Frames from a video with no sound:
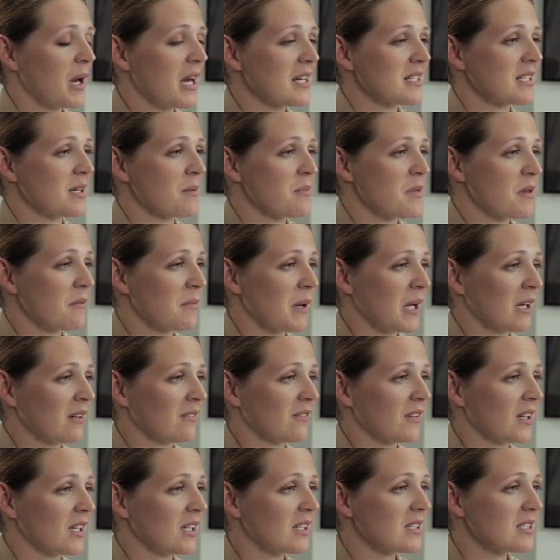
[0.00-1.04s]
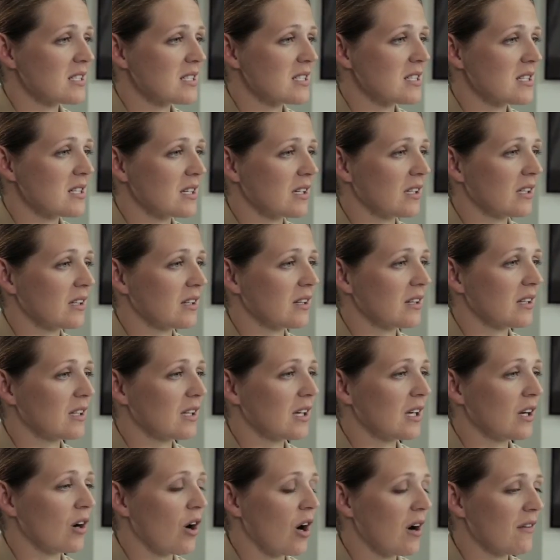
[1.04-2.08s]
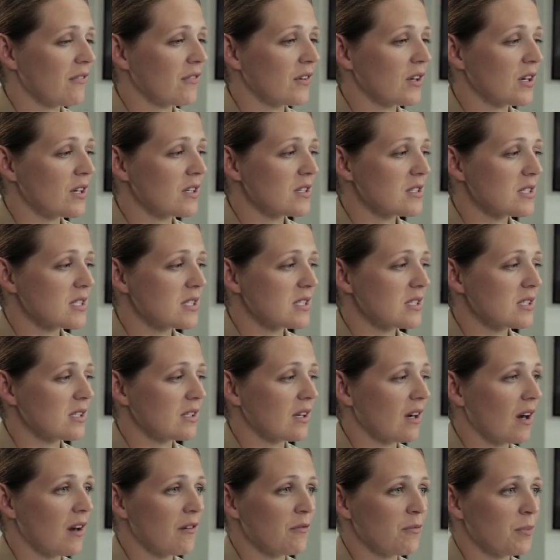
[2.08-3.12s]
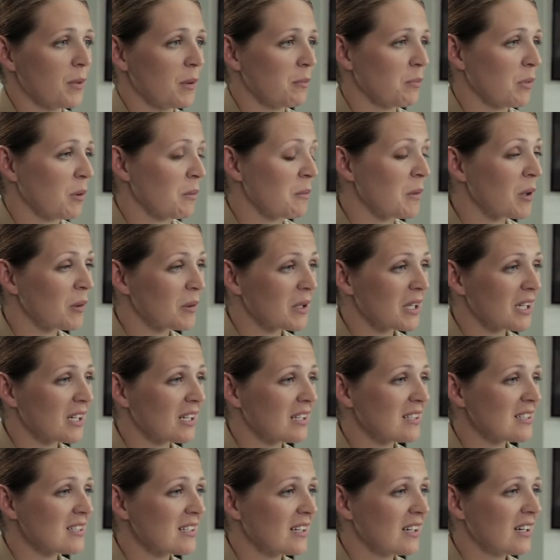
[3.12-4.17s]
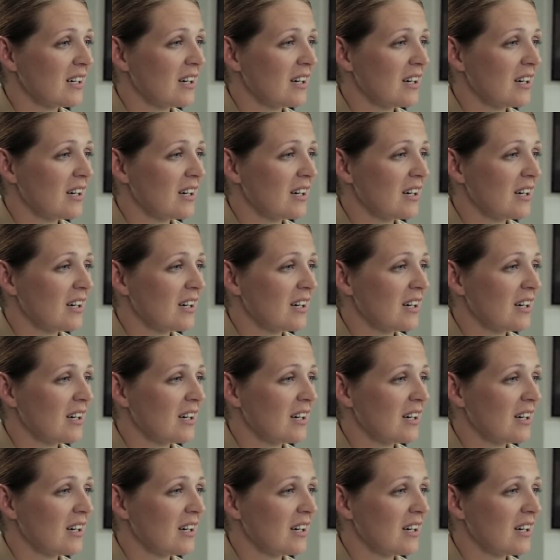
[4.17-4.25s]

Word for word: pass up the benefits that it offers. I've been promoted.